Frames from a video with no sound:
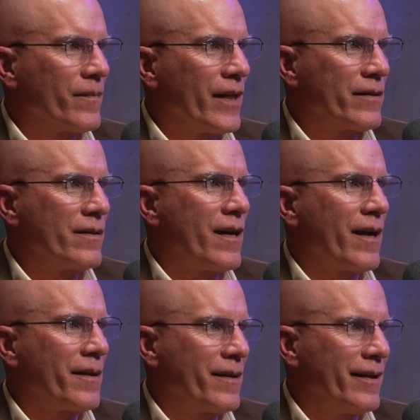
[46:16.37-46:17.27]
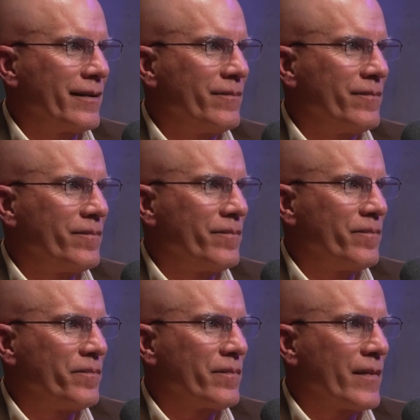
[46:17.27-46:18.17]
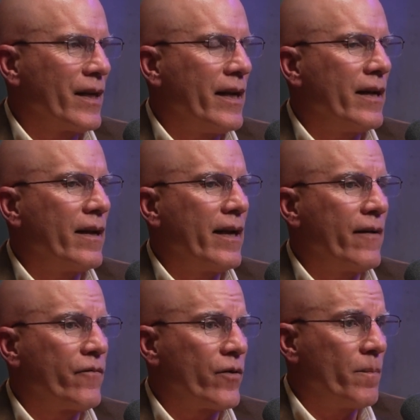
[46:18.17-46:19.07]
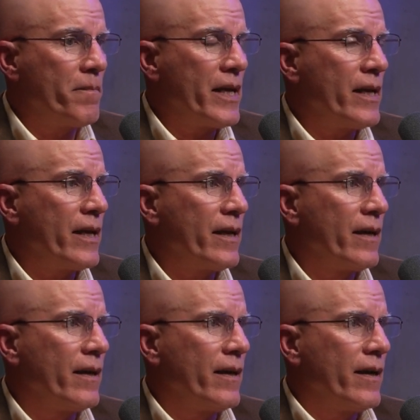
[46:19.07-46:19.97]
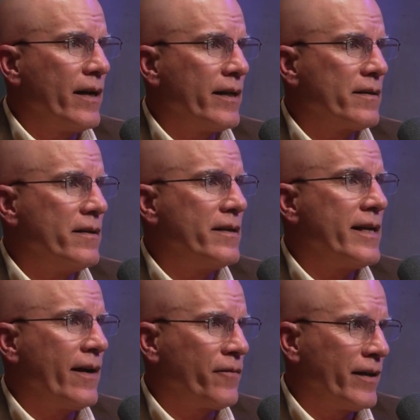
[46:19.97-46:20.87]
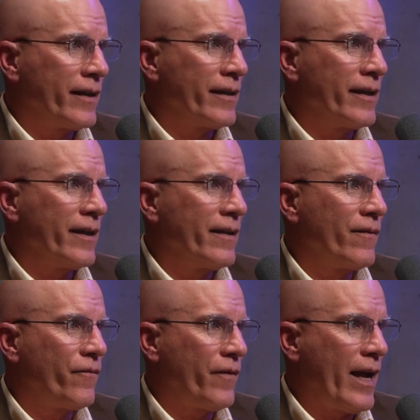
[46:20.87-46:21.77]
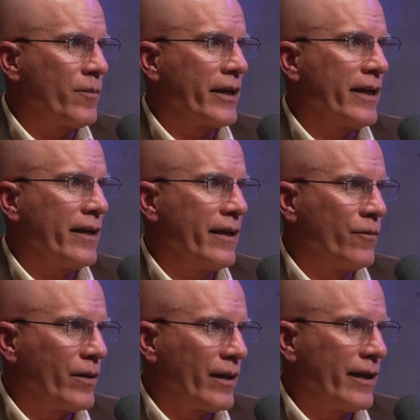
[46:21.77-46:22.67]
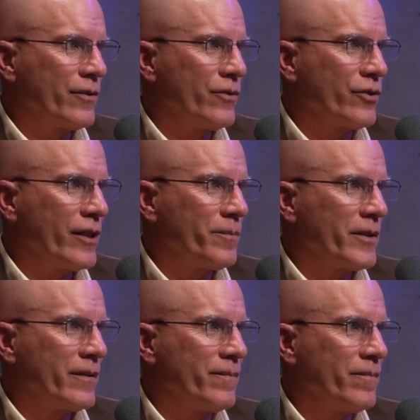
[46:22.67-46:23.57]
It's not a thing. And for me, it's definitely family and relationships.